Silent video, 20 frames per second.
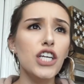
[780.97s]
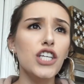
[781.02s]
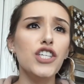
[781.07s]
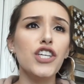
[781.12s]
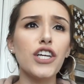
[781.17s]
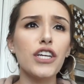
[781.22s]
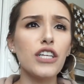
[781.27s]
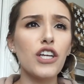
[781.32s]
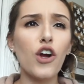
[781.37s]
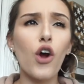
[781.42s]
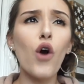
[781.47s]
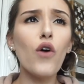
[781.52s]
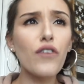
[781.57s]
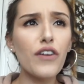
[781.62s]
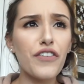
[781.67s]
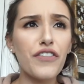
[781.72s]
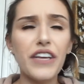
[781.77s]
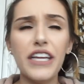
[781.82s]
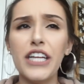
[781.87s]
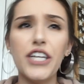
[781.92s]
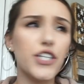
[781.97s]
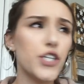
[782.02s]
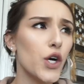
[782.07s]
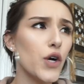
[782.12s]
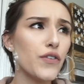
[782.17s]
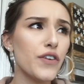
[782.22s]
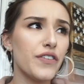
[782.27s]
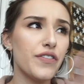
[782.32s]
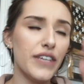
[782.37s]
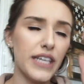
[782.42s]
you're, you're overfeeding, you're
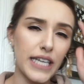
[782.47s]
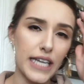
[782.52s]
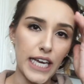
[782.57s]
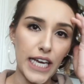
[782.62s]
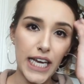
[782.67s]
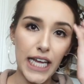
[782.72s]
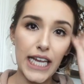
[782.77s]
overfeeding.